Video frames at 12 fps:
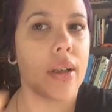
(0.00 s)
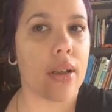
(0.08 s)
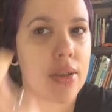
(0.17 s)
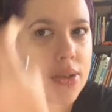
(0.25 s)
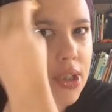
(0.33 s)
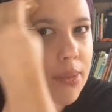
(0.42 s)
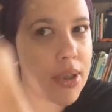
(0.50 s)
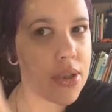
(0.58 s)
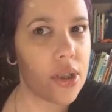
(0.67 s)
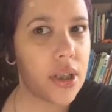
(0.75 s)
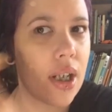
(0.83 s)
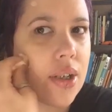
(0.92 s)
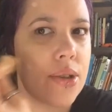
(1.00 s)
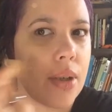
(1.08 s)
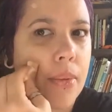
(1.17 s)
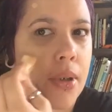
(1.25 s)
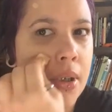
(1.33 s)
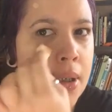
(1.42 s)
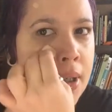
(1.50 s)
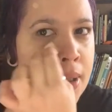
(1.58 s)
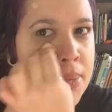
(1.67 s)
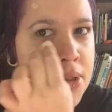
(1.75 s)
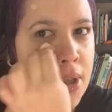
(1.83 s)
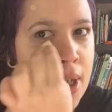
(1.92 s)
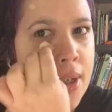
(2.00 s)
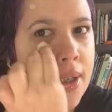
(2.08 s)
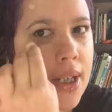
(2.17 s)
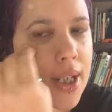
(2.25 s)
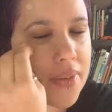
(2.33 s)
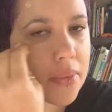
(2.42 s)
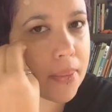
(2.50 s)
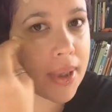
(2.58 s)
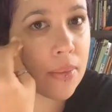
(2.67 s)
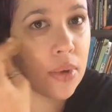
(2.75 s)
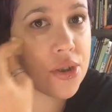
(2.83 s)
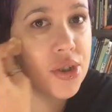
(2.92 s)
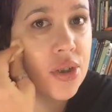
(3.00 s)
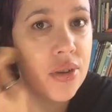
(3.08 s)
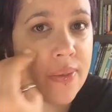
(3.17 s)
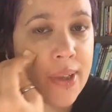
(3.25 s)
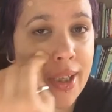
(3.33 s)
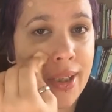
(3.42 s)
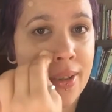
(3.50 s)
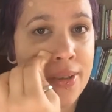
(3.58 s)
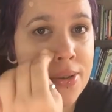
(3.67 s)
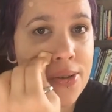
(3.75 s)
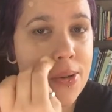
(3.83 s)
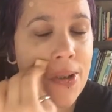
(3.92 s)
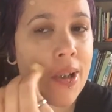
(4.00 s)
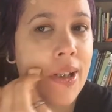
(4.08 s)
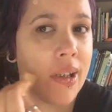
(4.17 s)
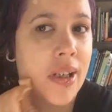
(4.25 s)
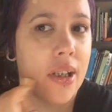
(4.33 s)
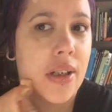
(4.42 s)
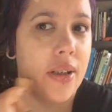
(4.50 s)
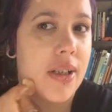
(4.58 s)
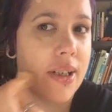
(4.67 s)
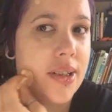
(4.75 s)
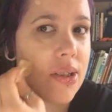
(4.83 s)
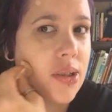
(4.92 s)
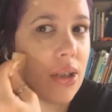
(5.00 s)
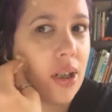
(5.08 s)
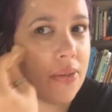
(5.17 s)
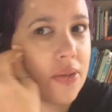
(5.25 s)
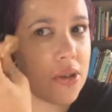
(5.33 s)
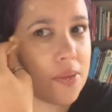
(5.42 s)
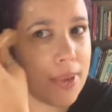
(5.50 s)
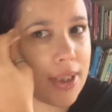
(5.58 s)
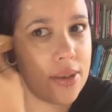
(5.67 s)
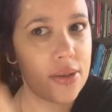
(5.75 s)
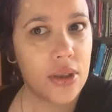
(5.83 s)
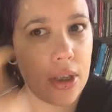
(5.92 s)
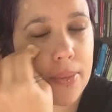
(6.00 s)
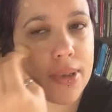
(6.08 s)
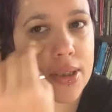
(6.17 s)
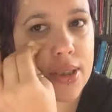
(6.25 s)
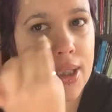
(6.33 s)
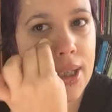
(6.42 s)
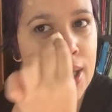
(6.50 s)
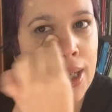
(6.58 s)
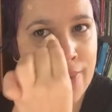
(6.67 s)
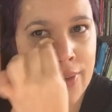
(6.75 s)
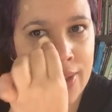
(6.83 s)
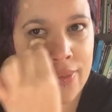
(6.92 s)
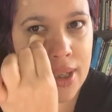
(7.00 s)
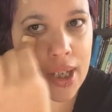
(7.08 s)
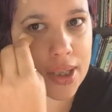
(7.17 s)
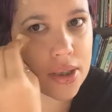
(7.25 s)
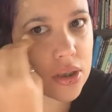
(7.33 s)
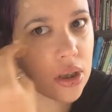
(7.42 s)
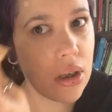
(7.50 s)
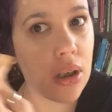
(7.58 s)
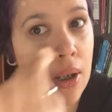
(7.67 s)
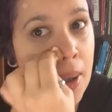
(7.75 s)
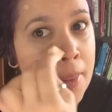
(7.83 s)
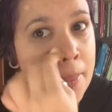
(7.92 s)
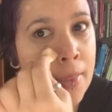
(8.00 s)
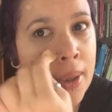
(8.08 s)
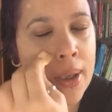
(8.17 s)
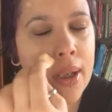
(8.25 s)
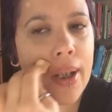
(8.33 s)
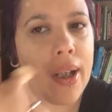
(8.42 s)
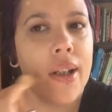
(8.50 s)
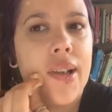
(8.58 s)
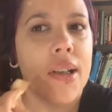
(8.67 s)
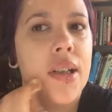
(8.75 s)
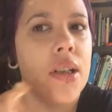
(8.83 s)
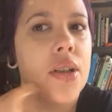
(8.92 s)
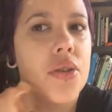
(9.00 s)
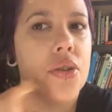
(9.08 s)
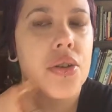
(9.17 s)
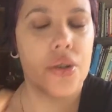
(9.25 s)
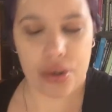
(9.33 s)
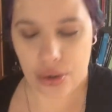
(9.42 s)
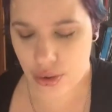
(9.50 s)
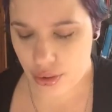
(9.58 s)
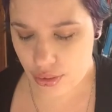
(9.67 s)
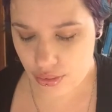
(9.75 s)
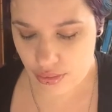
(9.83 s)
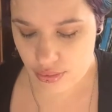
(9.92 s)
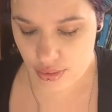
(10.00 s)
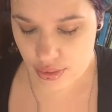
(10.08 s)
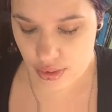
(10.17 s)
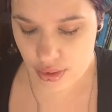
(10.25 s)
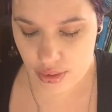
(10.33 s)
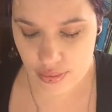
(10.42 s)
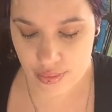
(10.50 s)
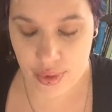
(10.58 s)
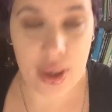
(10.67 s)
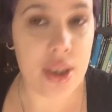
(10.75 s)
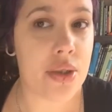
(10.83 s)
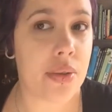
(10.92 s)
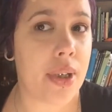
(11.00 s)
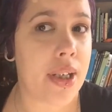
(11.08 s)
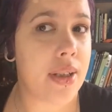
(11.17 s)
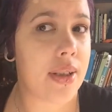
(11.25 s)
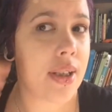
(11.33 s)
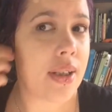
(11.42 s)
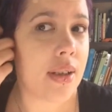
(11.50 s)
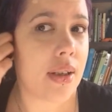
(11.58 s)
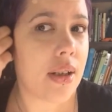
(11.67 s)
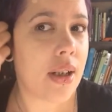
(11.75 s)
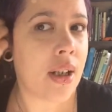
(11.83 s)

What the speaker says: Got so much to catch up on, and I'm sorry that I haven't been watching your videos. Guys, I've just been so busy and I haven't even had time to really do anything.